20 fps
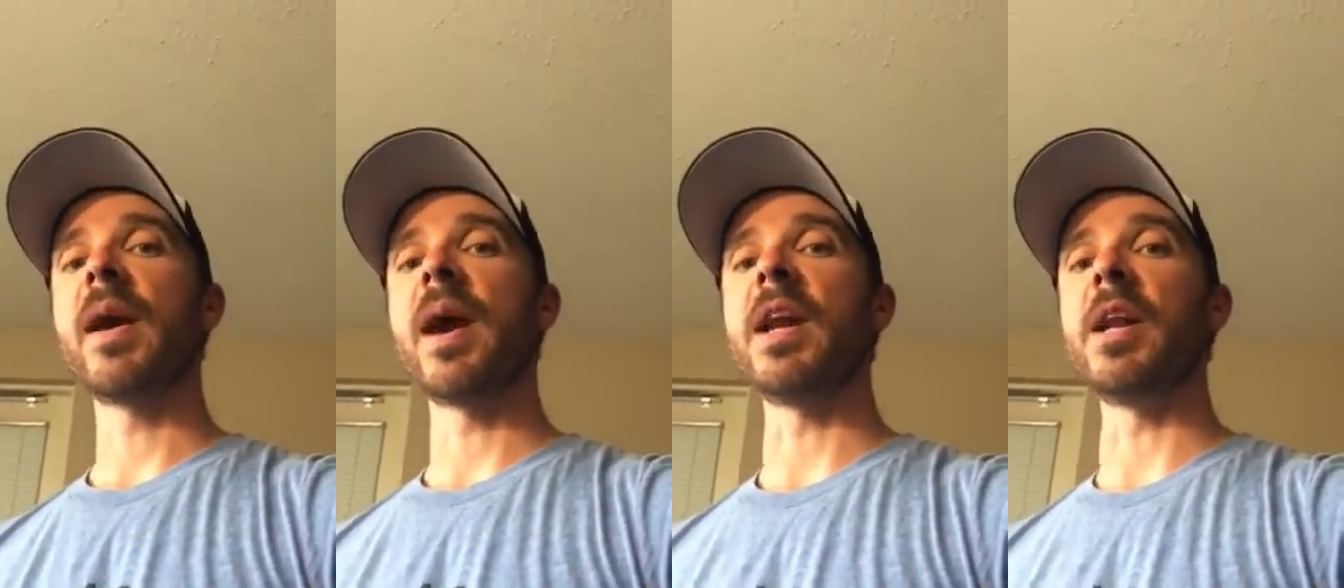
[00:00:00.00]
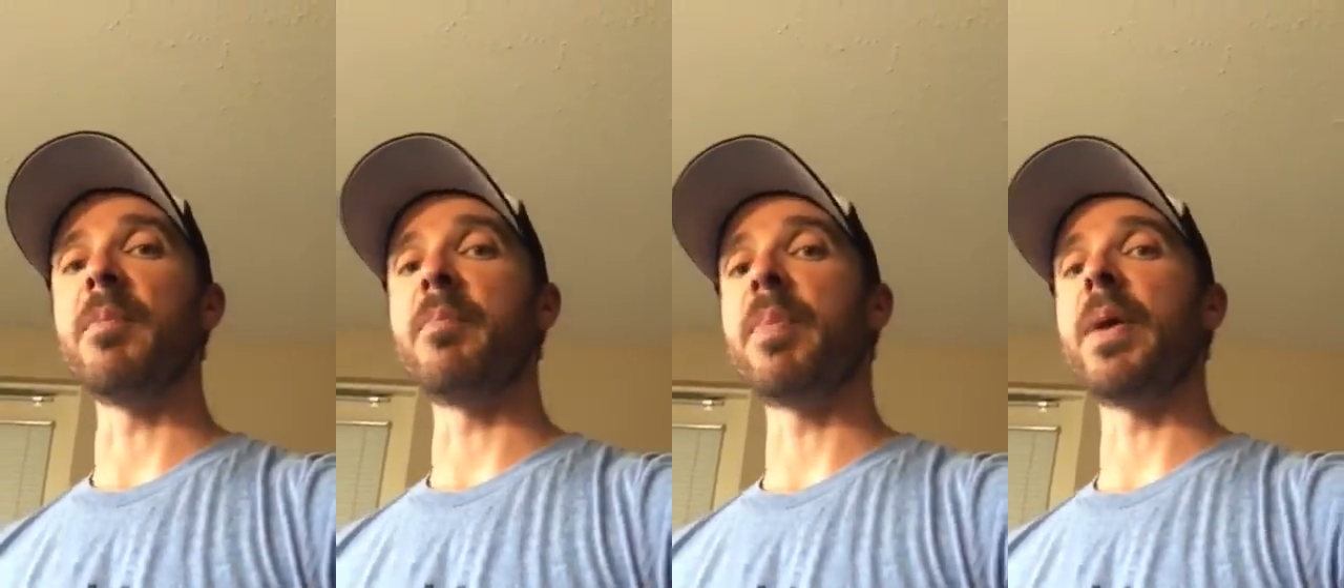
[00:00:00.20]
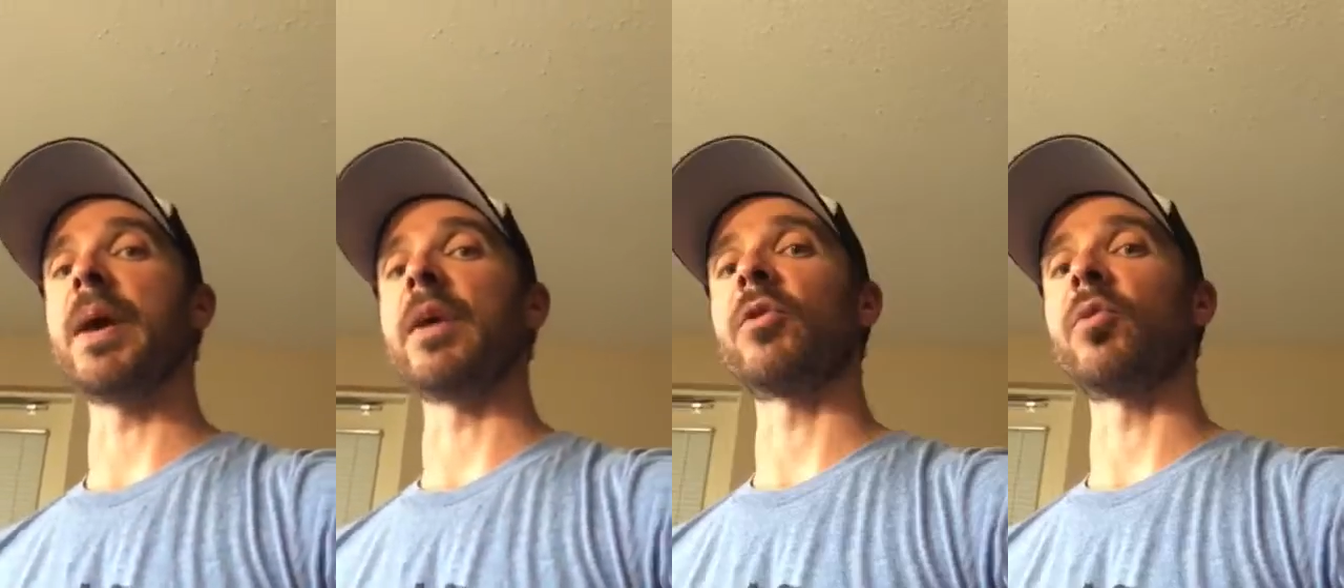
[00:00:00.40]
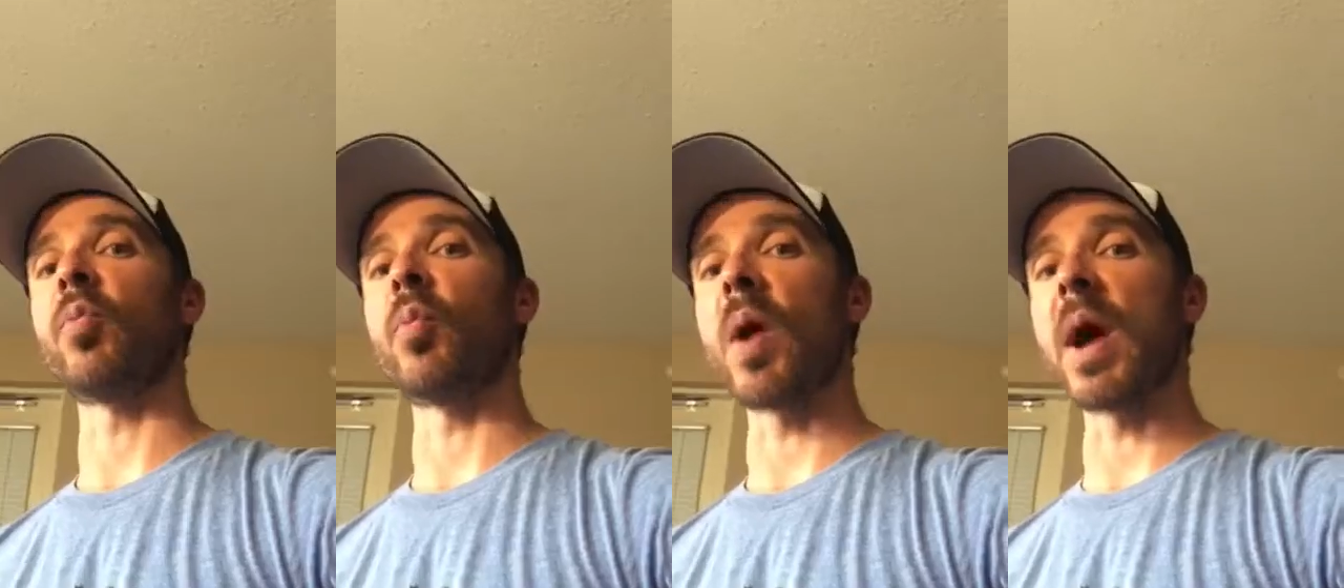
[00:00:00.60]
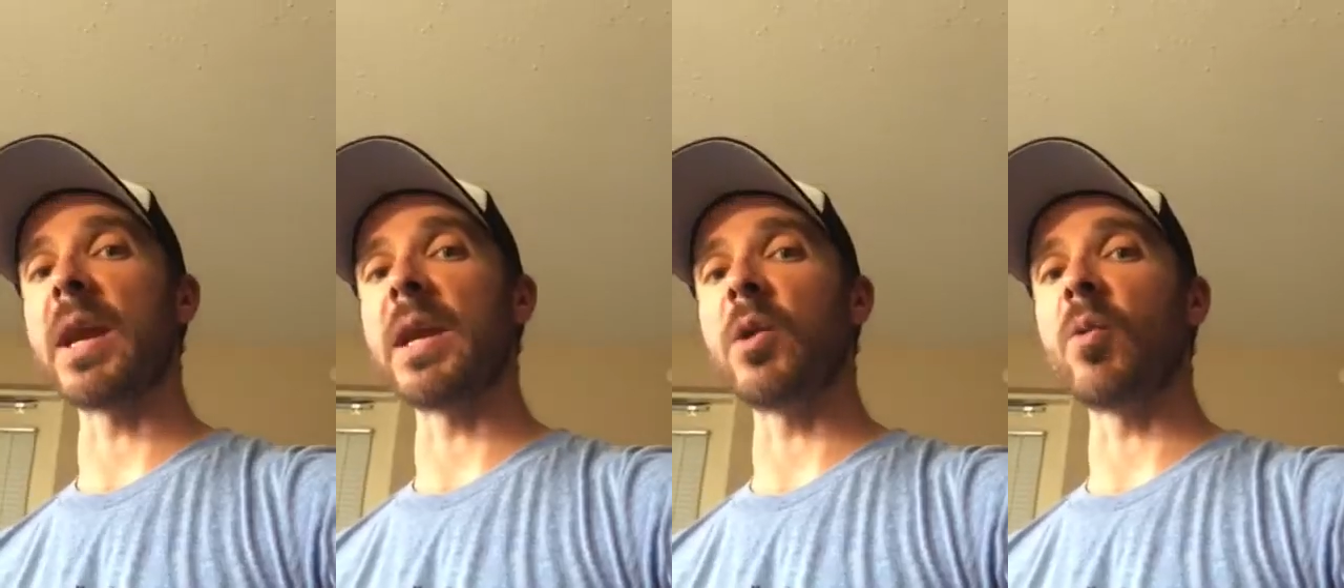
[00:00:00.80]
and he picked
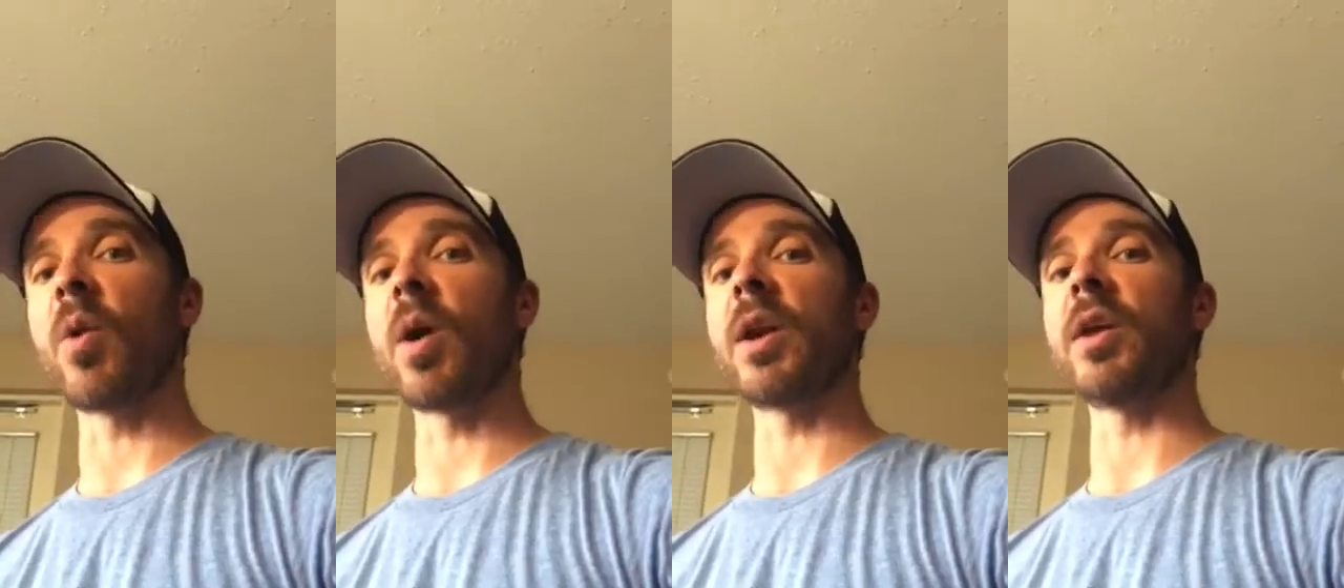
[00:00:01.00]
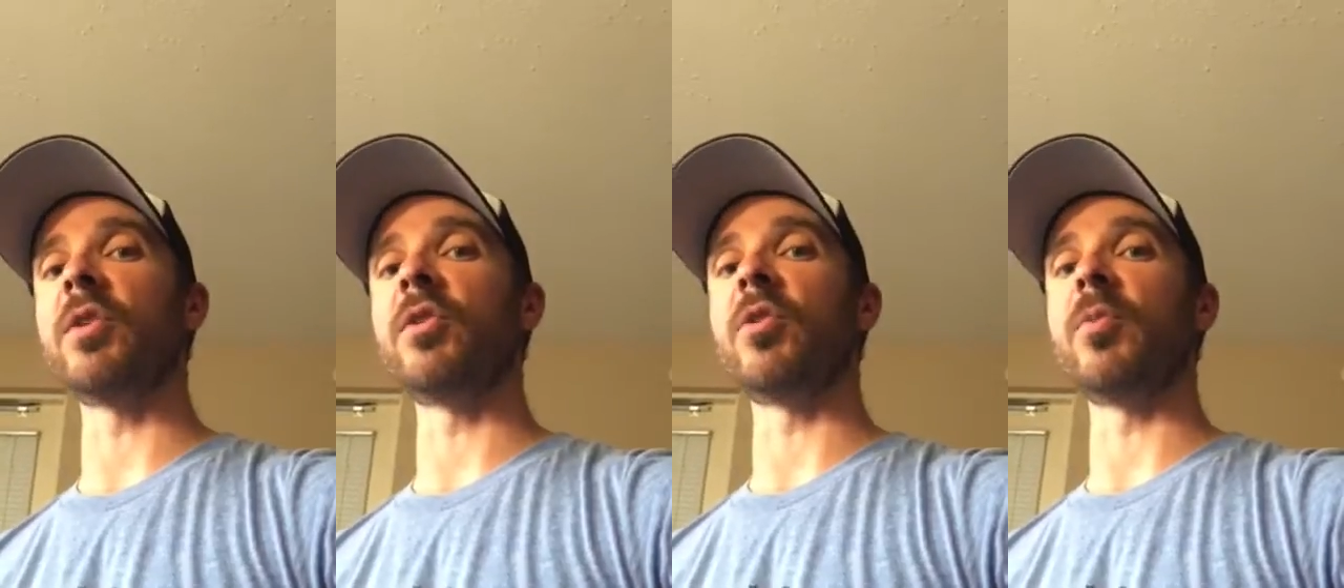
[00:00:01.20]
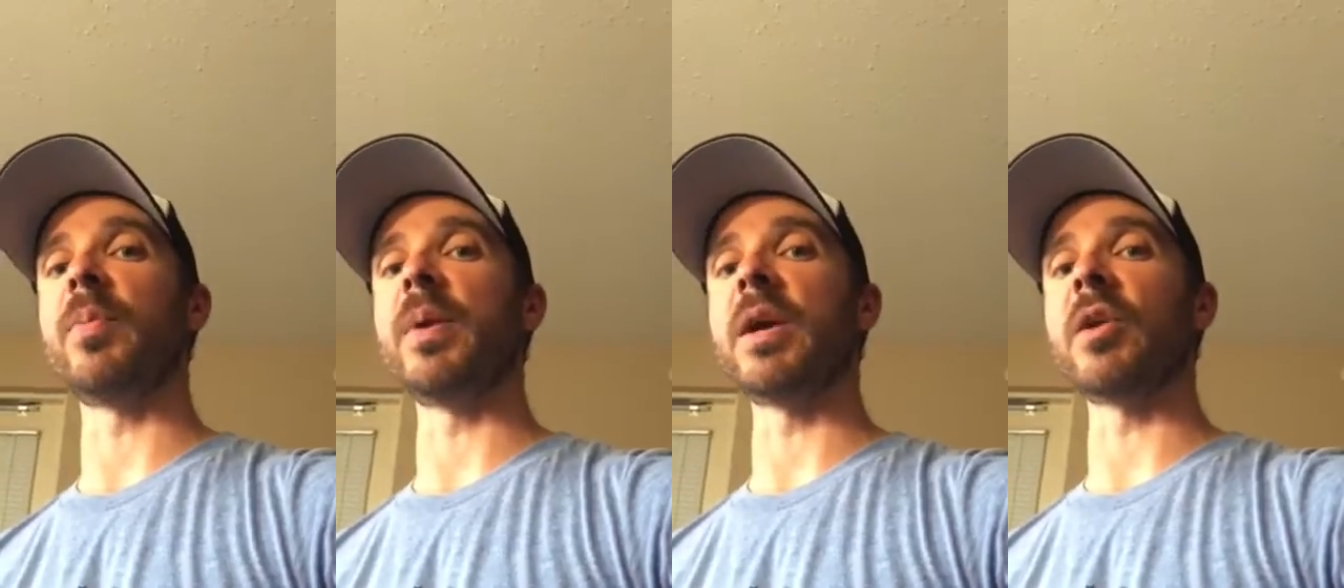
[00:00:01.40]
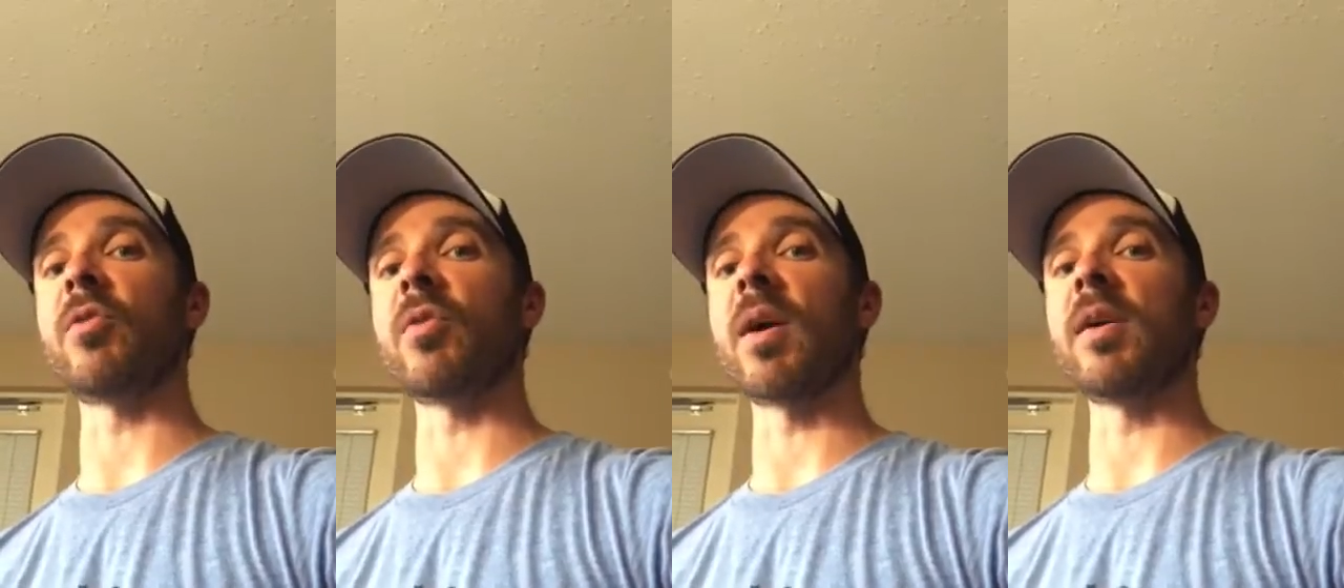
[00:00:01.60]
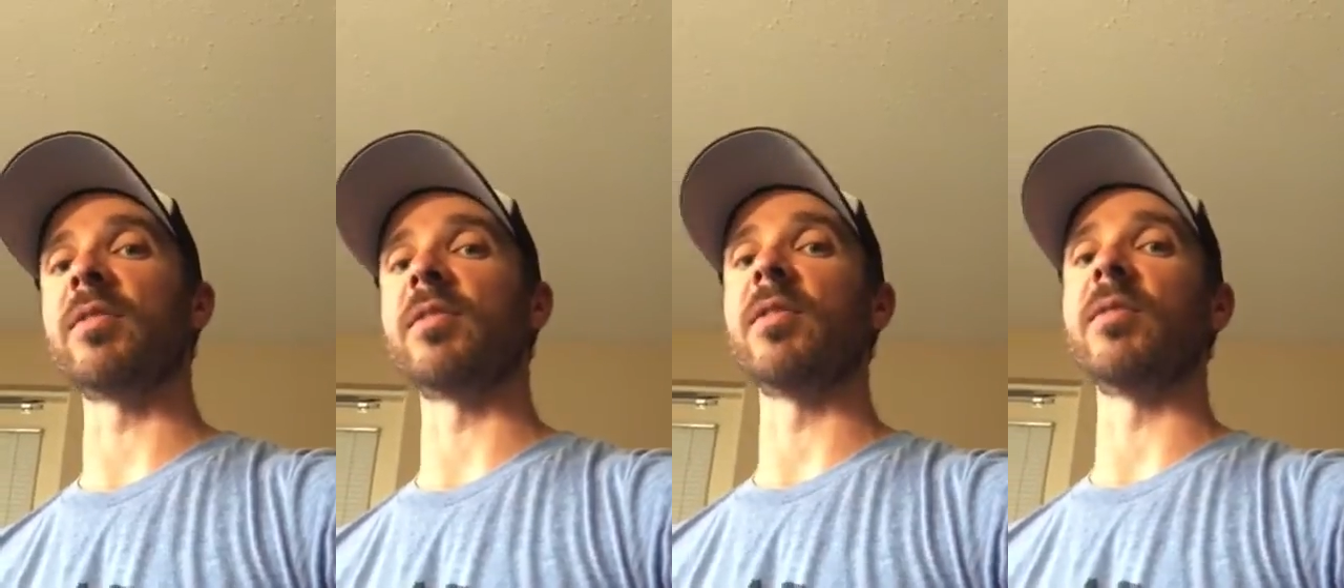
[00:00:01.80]
when he wanted to be
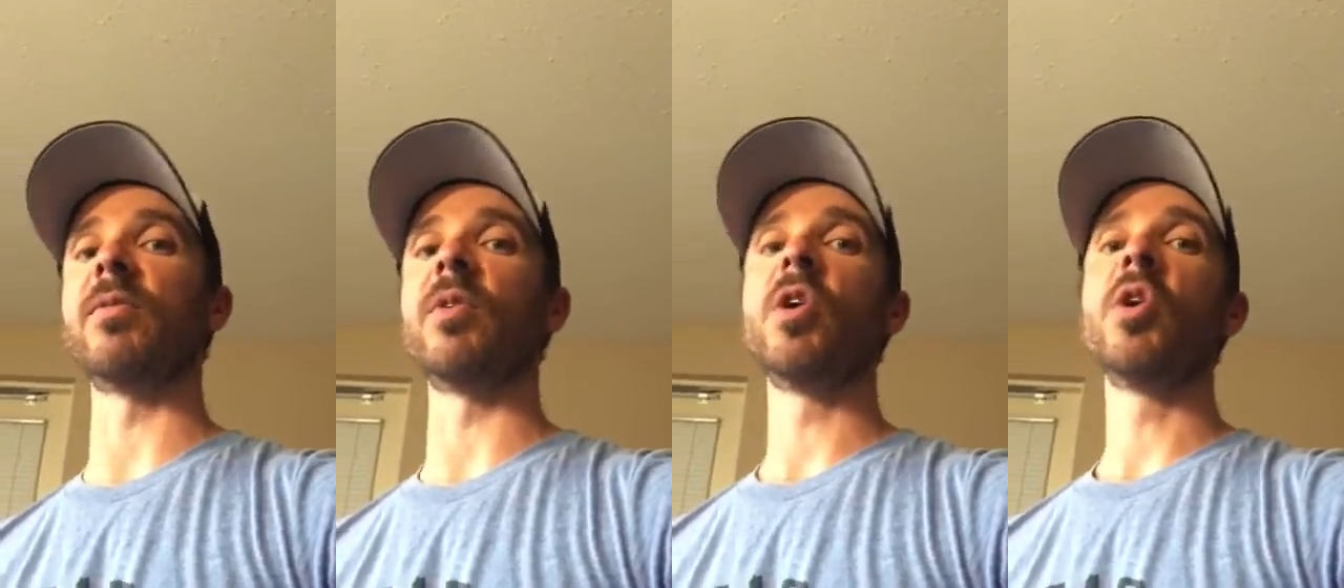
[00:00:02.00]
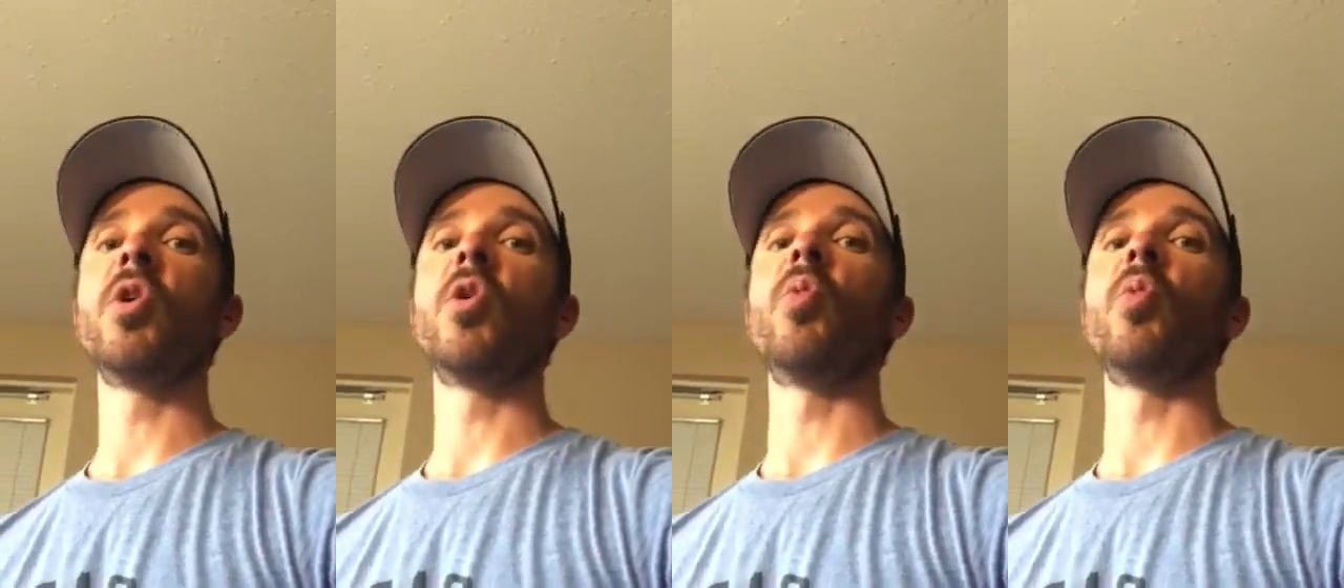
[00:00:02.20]
aggressive,